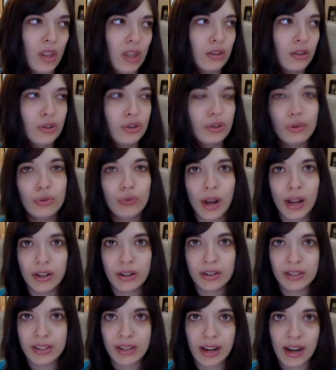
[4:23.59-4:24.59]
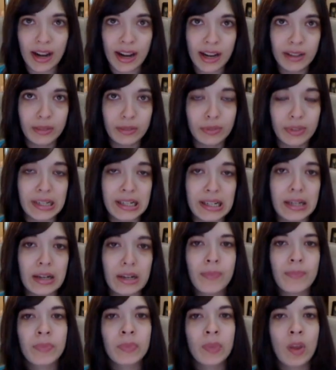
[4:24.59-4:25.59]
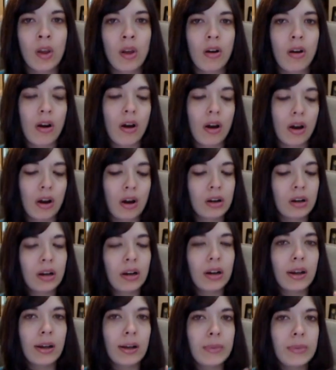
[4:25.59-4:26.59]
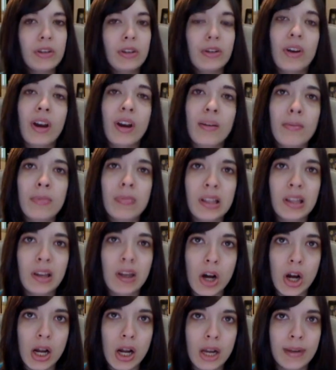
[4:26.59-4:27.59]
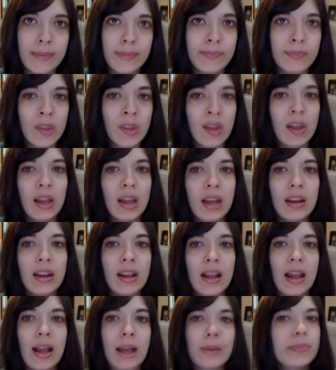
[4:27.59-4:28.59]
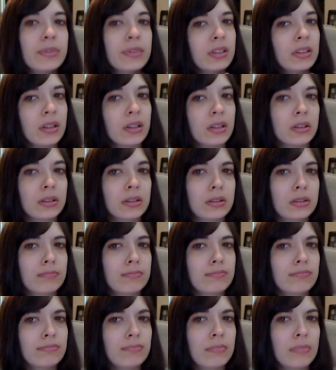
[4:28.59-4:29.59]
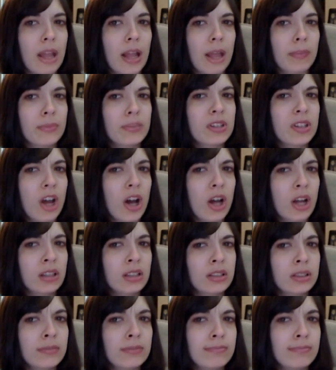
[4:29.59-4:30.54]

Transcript: The two writers that I read are um, Incredibly Gone and Abscond. Abscond?